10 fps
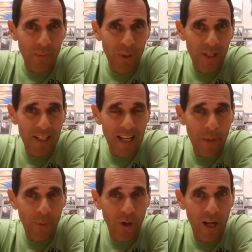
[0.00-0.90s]
putting a
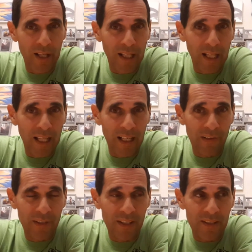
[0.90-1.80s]
damper on a lot
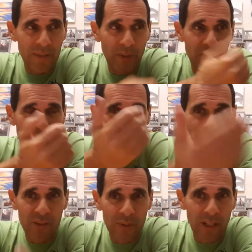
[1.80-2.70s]
of things, especially
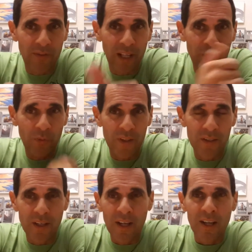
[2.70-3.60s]
things we love like
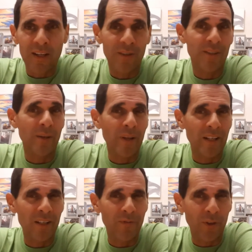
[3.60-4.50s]
movies. You'll see them in
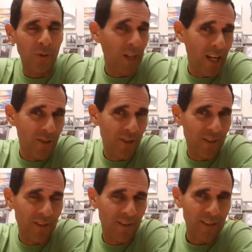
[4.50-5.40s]
a different
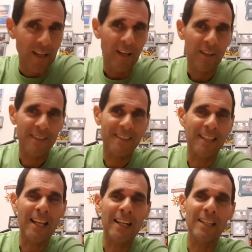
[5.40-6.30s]
location because it's
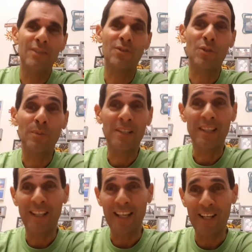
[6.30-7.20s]
a lot easier to be
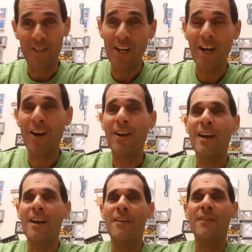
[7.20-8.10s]
sitting in a chair
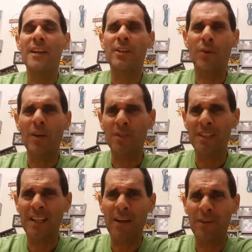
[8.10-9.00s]
than
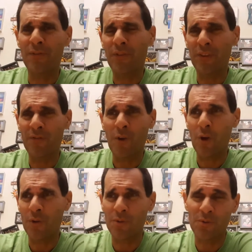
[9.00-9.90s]
crouching down in front of
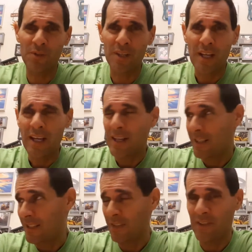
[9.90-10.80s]
all those
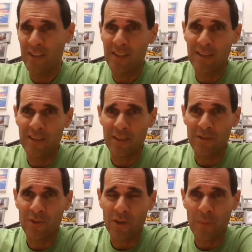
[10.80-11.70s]
DVDs that
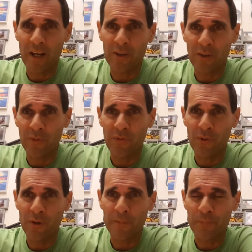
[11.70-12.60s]
you saw in the background
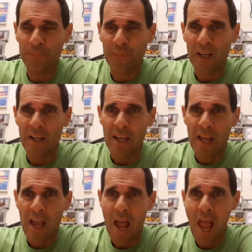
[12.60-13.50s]
before.
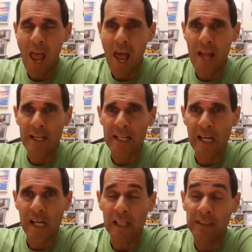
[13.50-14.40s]
And
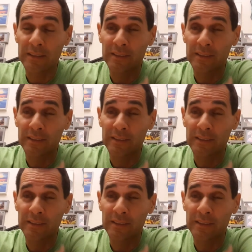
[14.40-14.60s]
uh,